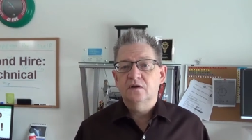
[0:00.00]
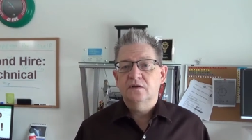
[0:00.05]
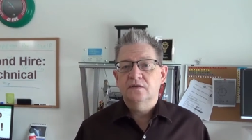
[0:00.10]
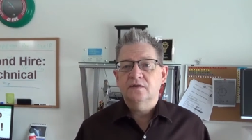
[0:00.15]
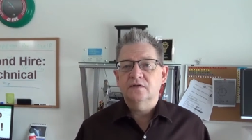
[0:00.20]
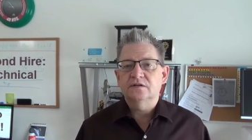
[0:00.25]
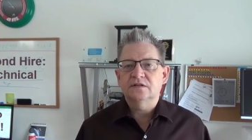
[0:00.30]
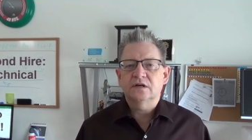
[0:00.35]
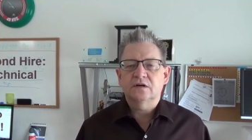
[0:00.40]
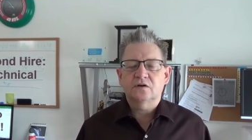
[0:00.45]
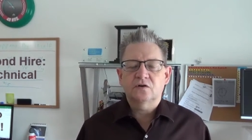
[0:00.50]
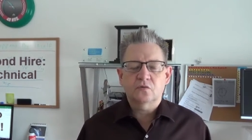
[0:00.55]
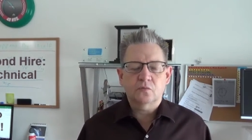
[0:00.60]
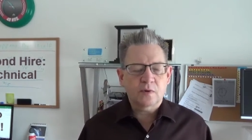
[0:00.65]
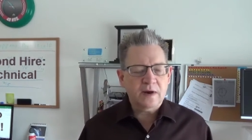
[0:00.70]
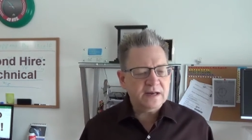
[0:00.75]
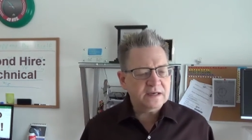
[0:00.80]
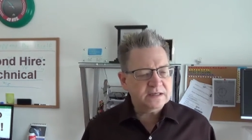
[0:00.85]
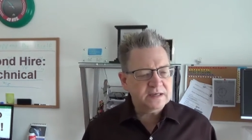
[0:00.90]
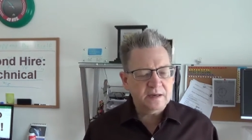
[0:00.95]
There's a
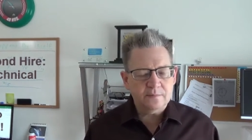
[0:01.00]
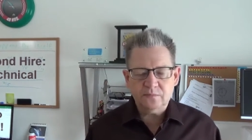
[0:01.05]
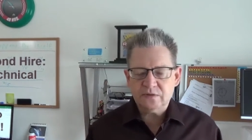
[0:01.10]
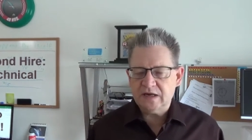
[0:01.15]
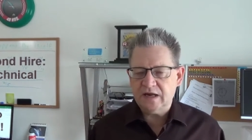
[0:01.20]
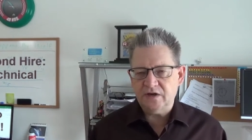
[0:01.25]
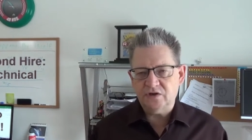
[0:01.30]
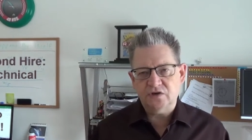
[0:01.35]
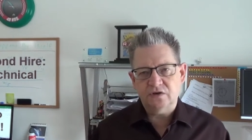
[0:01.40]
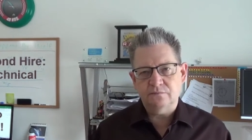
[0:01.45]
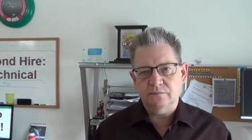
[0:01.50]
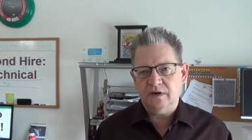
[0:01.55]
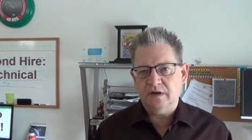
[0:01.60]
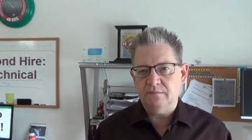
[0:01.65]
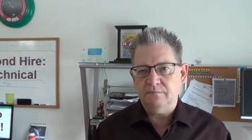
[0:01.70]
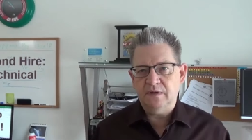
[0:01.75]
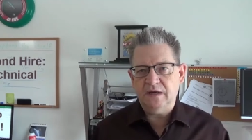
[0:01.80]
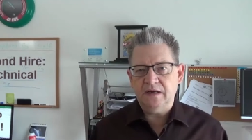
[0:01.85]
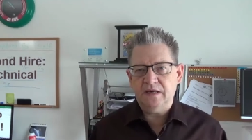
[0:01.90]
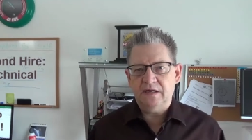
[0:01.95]
great temptation by
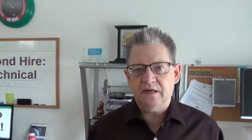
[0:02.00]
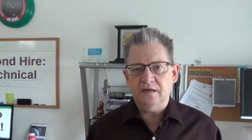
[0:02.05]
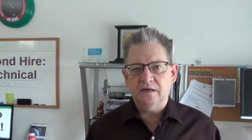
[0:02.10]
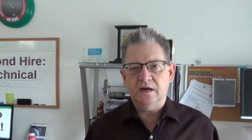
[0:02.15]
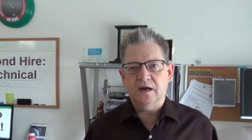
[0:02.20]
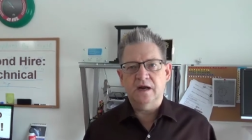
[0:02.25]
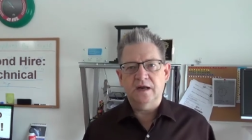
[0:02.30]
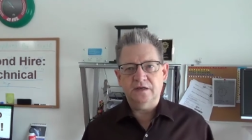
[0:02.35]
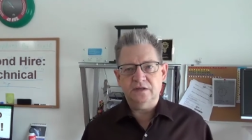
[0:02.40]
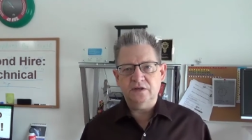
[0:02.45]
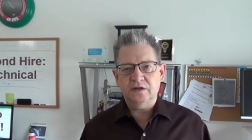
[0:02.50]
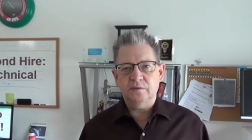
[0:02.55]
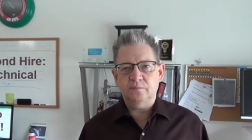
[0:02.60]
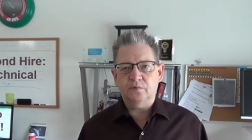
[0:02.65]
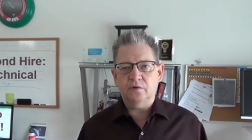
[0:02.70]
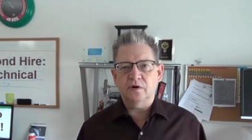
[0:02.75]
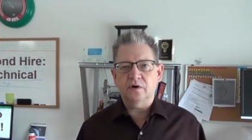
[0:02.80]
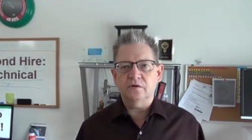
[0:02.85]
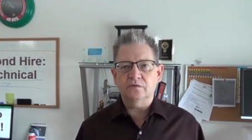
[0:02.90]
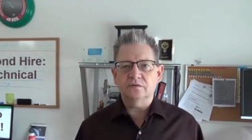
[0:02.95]
many IT
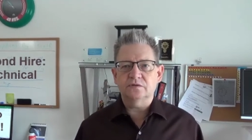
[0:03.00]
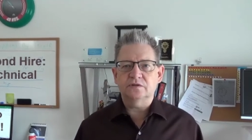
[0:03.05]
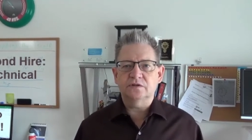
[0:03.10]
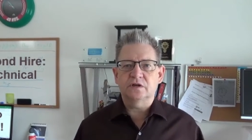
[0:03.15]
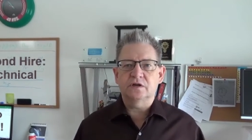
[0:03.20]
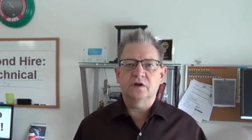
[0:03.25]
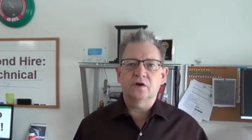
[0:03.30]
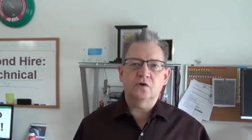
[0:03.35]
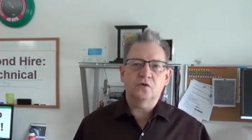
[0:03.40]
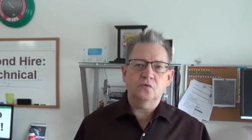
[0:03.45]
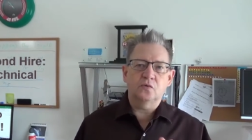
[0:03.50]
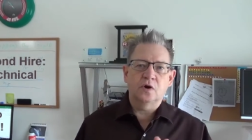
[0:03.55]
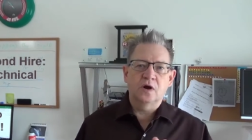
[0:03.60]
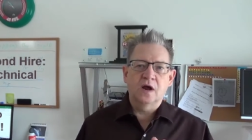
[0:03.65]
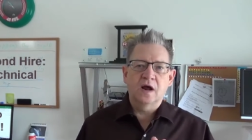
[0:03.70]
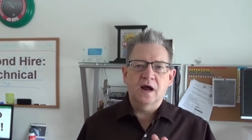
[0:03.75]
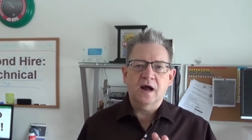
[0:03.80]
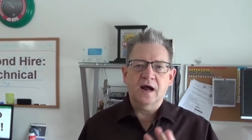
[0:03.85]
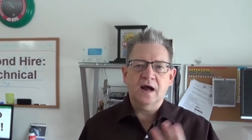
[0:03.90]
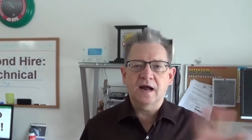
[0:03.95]
pros to go
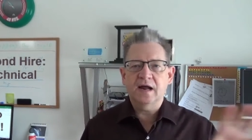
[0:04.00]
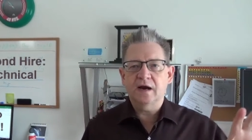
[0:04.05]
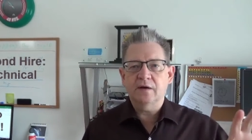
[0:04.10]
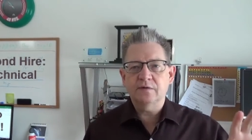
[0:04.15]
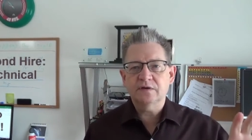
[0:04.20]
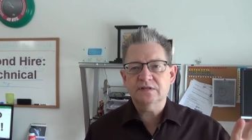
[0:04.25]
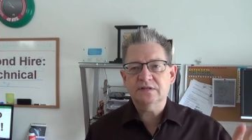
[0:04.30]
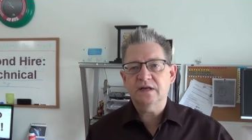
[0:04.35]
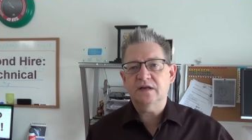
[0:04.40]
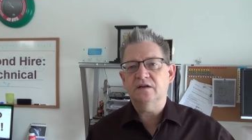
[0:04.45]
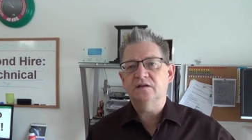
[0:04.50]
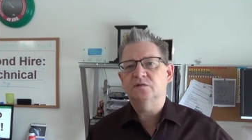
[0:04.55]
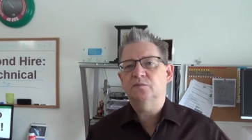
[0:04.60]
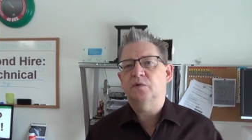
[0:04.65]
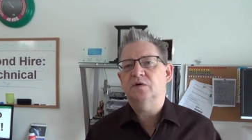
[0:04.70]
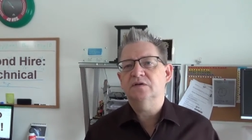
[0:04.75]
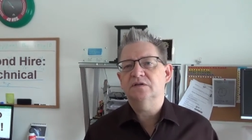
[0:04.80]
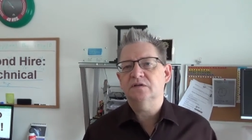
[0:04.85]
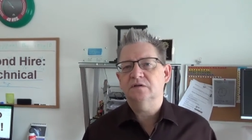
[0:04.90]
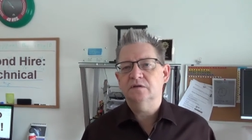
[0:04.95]
hire a
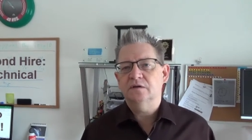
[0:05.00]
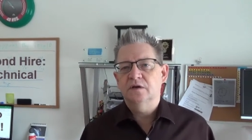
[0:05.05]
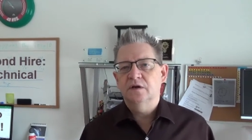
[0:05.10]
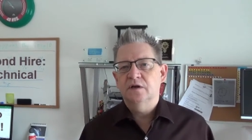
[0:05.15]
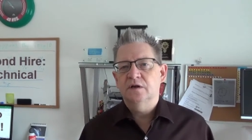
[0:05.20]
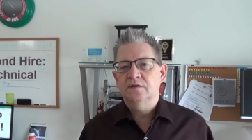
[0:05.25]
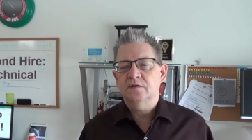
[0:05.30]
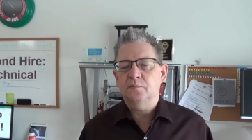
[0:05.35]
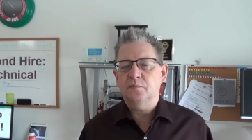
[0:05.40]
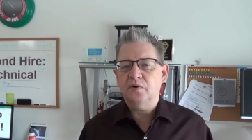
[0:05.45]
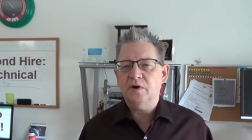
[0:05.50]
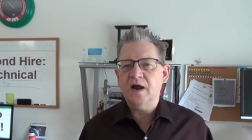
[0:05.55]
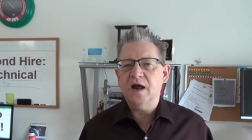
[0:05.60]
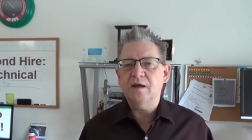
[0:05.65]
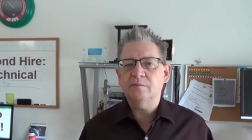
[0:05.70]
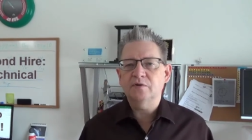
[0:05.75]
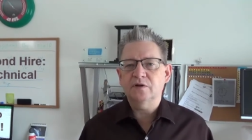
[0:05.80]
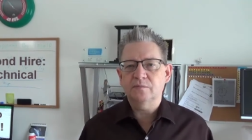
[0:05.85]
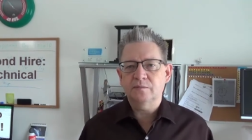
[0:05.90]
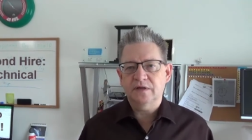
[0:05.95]
salesperson. The
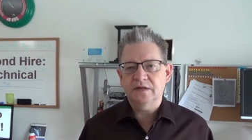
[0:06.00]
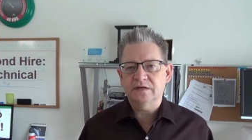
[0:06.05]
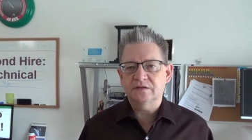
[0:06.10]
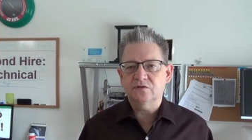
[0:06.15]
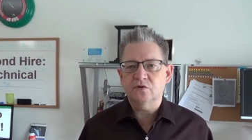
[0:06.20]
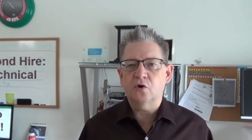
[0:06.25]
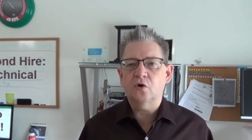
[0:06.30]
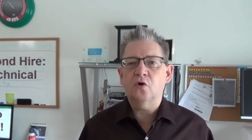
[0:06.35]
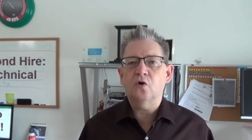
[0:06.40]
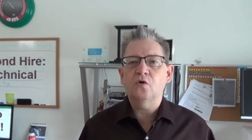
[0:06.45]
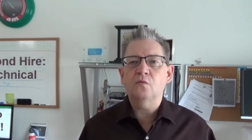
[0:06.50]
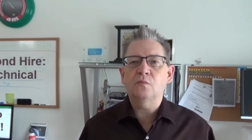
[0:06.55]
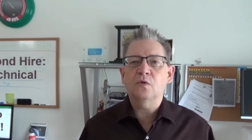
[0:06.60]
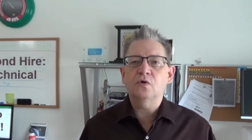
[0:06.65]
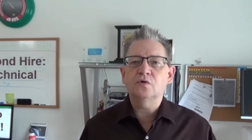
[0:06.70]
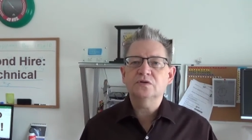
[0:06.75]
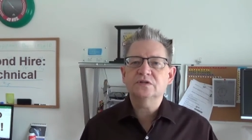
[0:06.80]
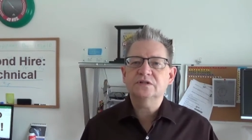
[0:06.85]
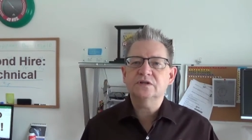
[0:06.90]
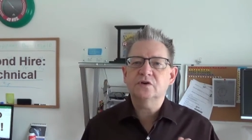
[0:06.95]
problem is
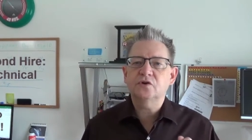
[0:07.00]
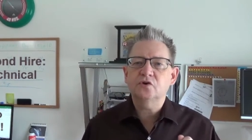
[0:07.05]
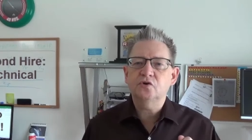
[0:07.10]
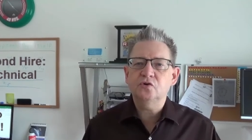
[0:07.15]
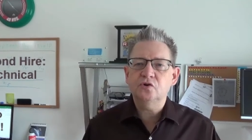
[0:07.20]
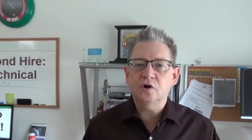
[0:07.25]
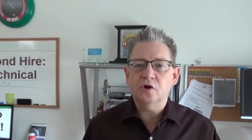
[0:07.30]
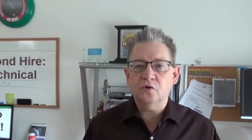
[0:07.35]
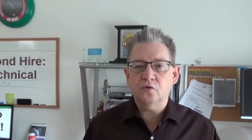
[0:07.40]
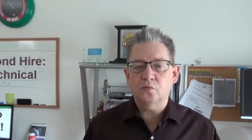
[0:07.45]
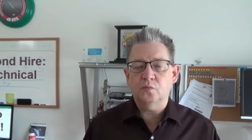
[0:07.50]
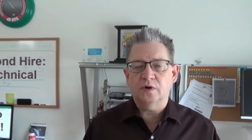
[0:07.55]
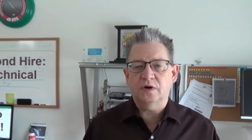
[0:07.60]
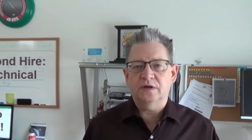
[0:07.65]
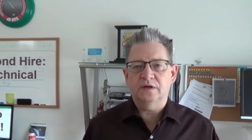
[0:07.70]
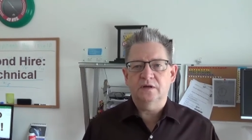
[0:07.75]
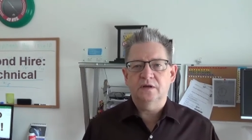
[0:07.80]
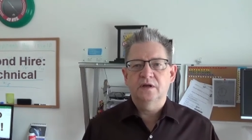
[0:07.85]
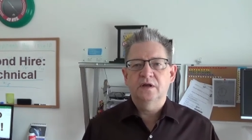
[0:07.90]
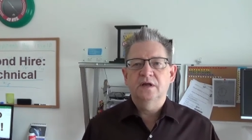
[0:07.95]
almost no
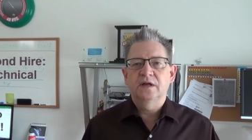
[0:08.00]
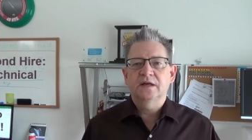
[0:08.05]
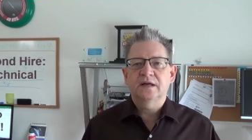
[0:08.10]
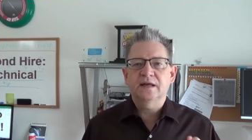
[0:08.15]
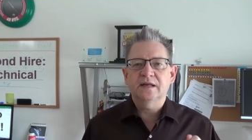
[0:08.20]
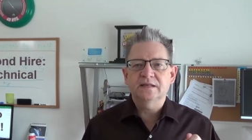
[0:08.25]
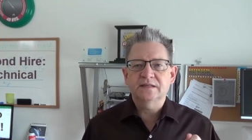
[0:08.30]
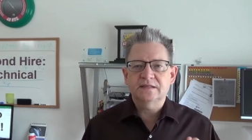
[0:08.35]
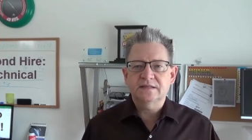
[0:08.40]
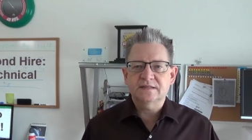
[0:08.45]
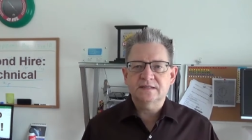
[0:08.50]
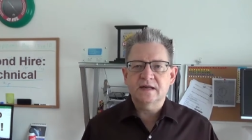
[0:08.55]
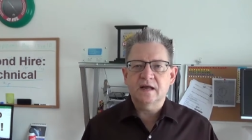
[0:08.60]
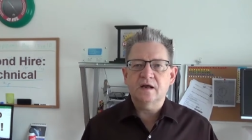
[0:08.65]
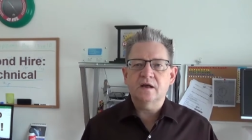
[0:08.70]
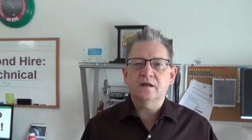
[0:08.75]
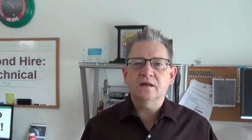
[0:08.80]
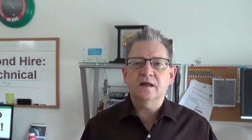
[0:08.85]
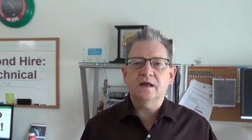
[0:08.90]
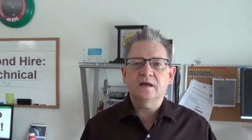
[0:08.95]
one can
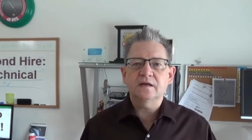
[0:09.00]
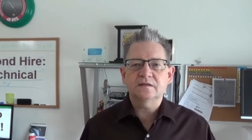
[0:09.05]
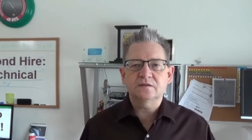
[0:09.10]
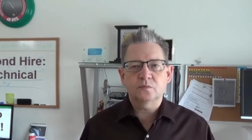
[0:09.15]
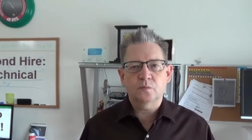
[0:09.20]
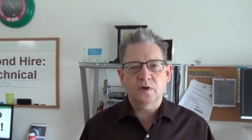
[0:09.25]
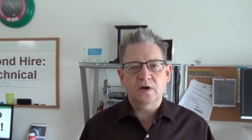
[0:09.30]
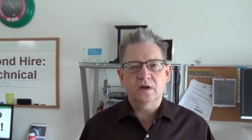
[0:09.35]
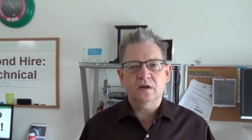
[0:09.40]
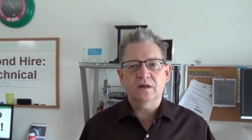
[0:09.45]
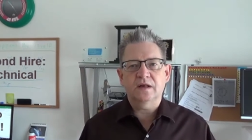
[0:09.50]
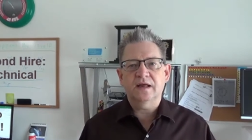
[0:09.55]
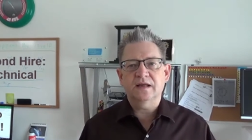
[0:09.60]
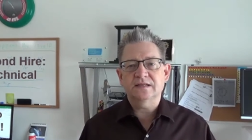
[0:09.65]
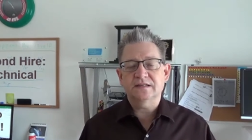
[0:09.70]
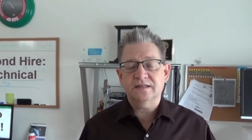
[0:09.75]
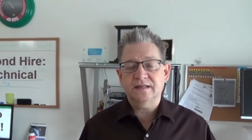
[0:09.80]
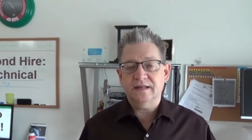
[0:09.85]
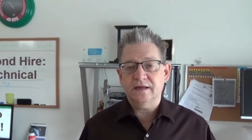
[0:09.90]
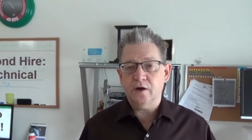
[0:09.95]
sell as well
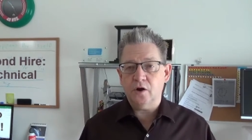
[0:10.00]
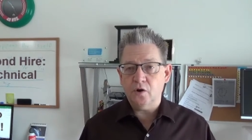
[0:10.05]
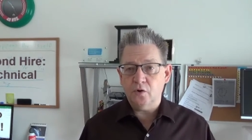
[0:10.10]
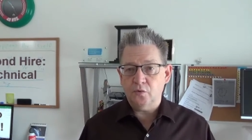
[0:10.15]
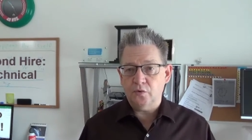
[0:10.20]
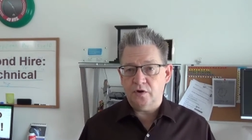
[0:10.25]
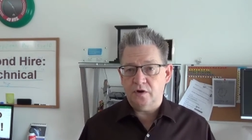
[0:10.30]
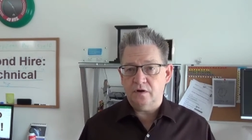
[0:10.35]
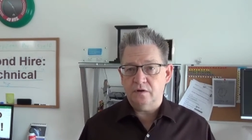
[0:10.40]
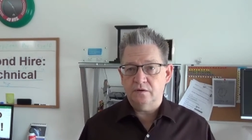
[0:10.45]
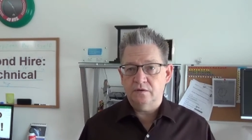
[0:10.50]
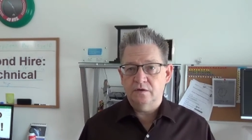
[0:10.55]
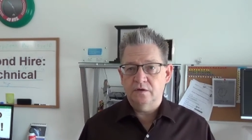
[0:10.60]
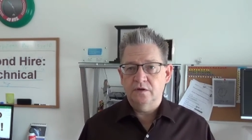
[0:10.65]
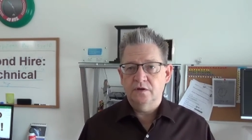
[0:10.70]
as the owner.